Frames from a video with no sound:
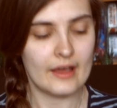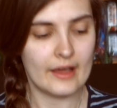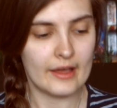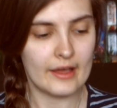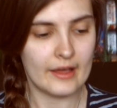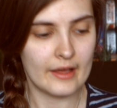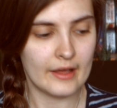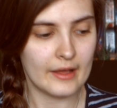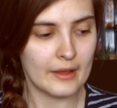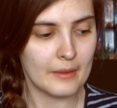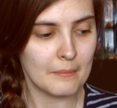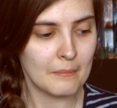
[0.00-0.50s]

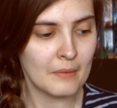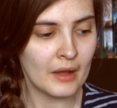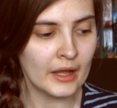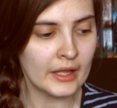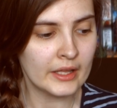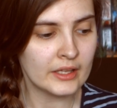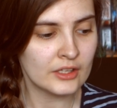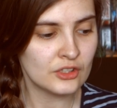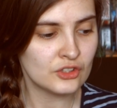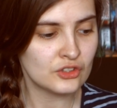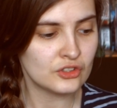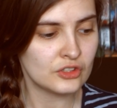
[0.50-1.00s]
My
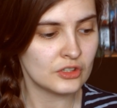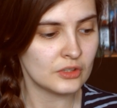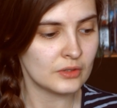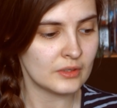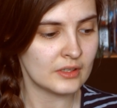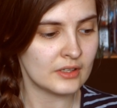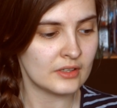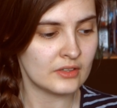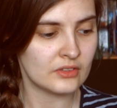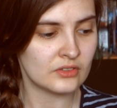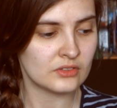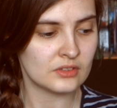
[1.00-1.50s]
issue
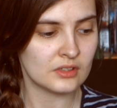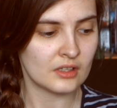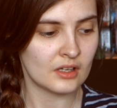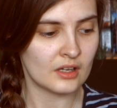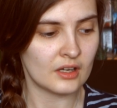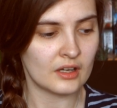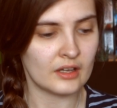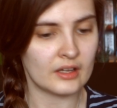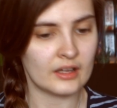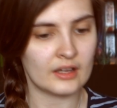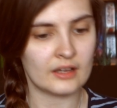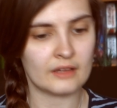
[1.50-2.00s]
is that
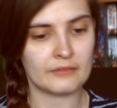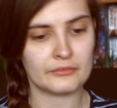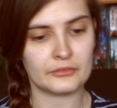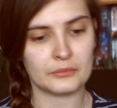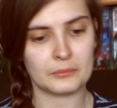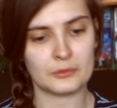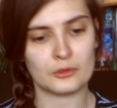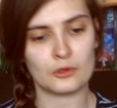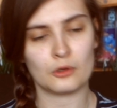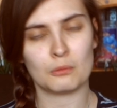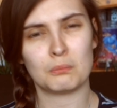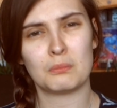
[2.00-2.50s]
I have
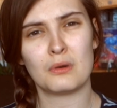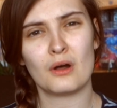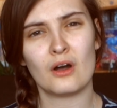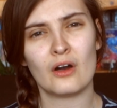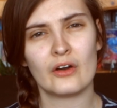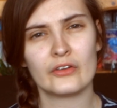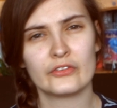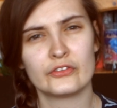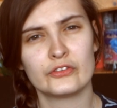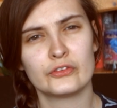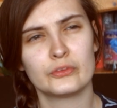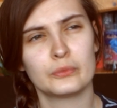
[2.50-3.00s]
something called
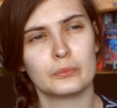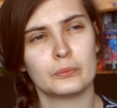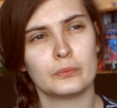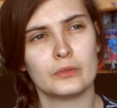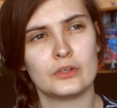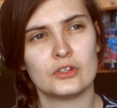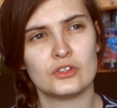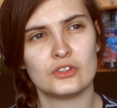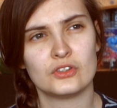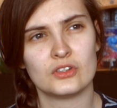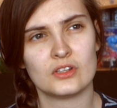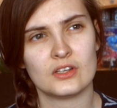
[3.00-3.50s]
POTS,
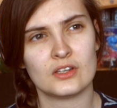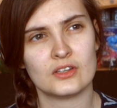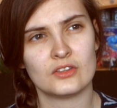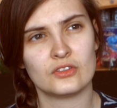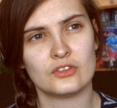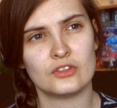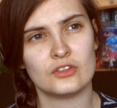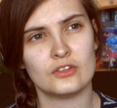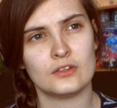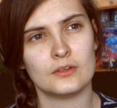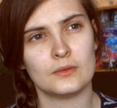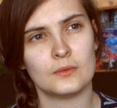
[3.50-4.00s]
which is
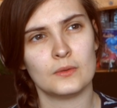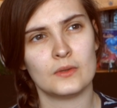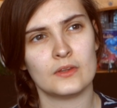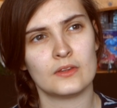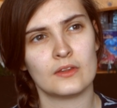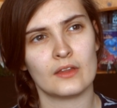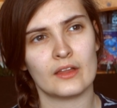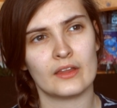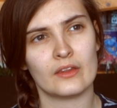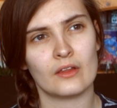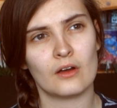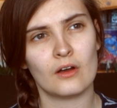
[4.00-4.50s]
to do with
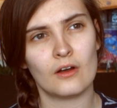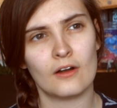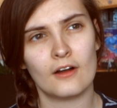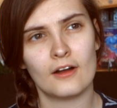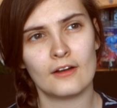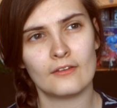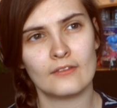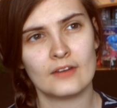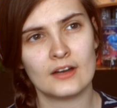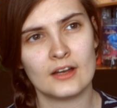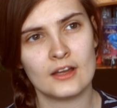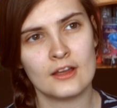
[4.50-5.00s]
like the
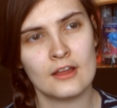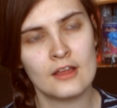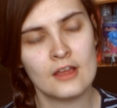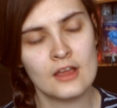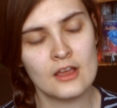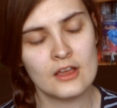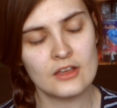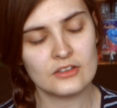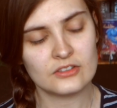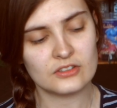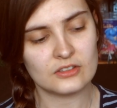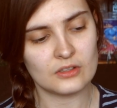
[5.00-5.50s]
heart rate.
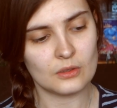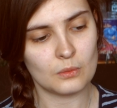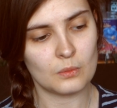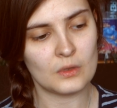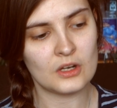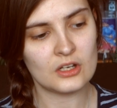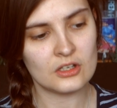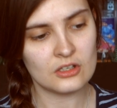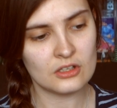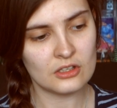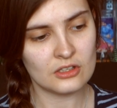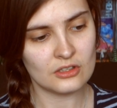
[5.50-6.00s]
So
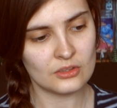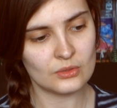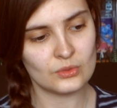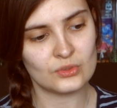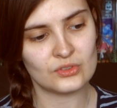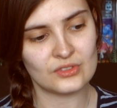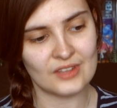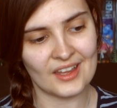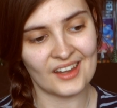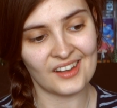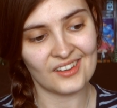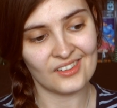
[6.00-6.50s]
when you
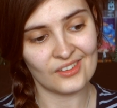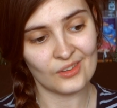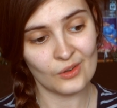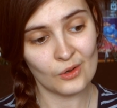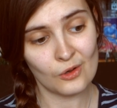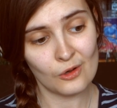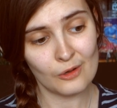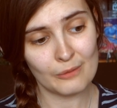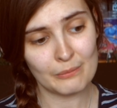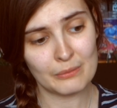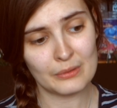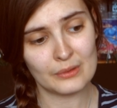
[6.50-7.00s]
stand
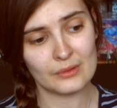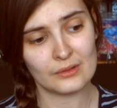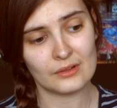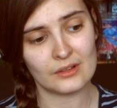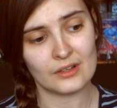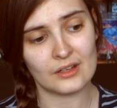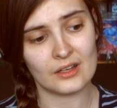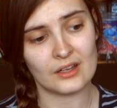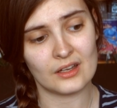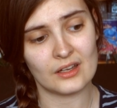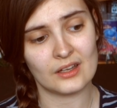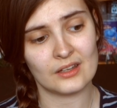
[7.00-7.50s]
up,
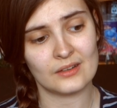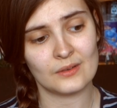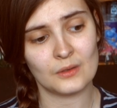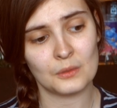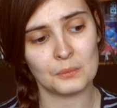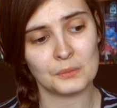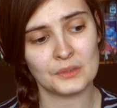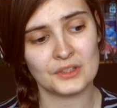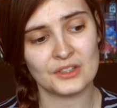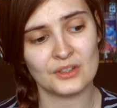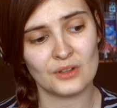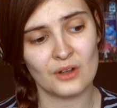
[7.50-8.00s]

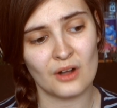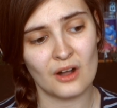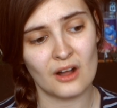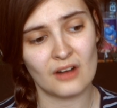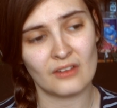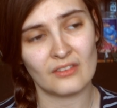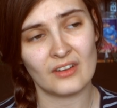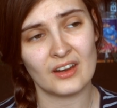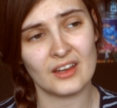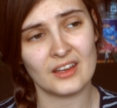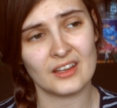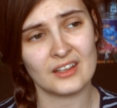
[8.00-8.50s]
normally your
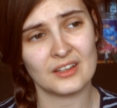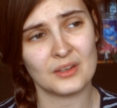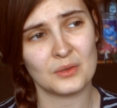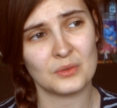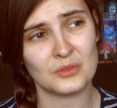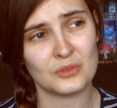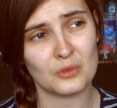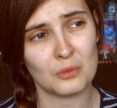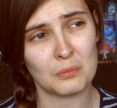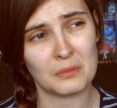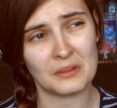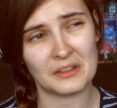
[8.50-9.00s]
heart rate
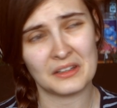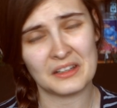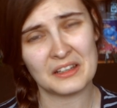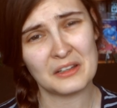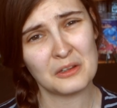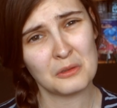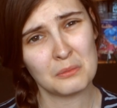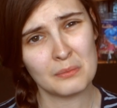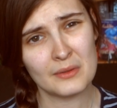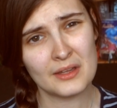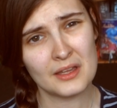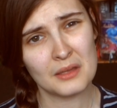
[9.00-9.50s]
goes up a
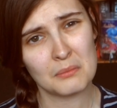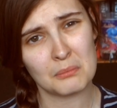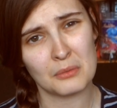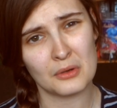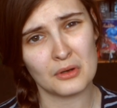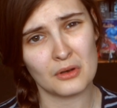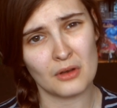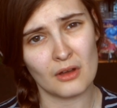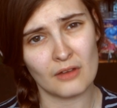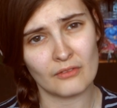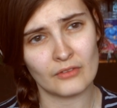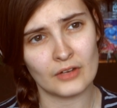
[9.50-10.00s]
little bit, but
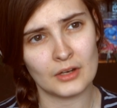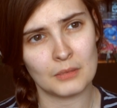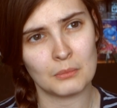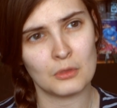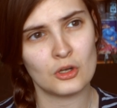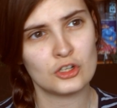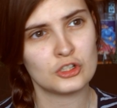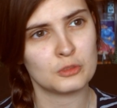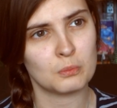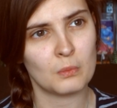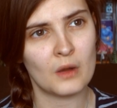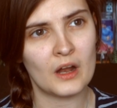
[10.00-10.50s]
not very
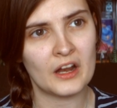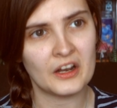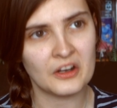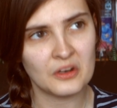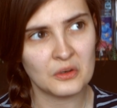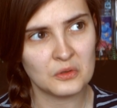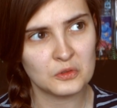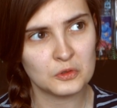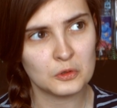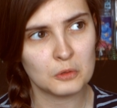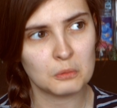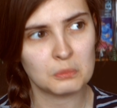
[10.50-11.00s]
much. Mine
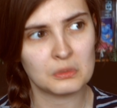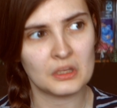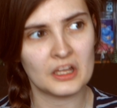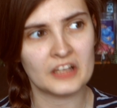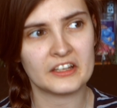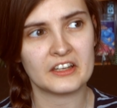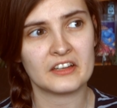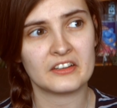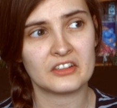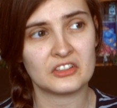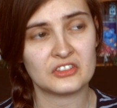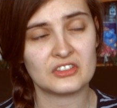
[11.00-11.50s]
goes up
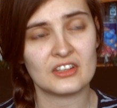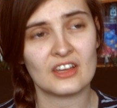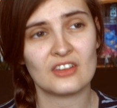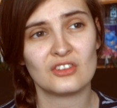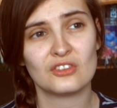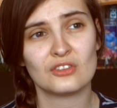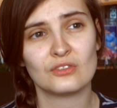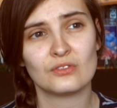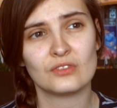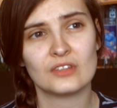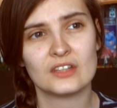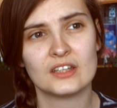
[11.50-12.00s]
like
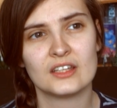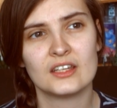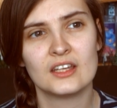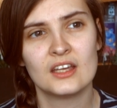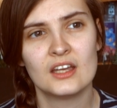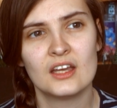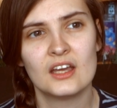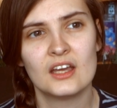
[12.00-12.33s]
excessively.